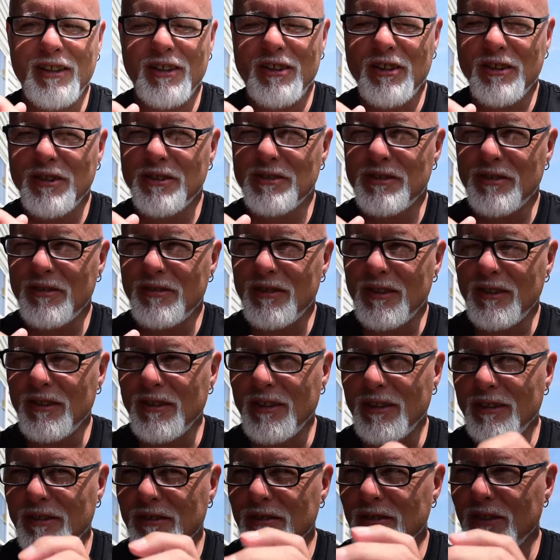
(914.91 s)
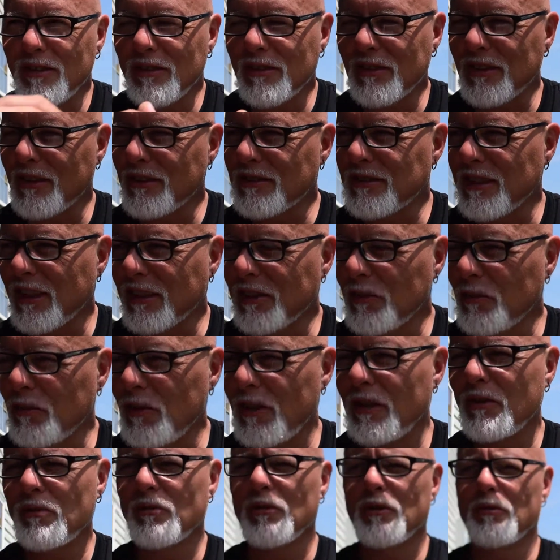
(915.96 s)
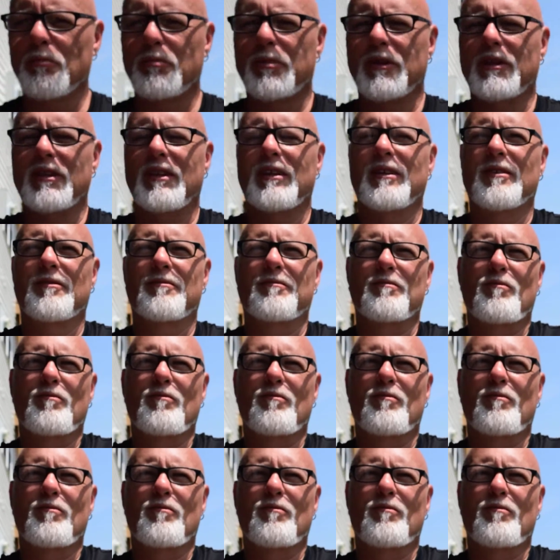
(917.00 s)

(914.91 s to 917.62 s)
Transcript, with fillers: cookies. Are, uh, the second one will be,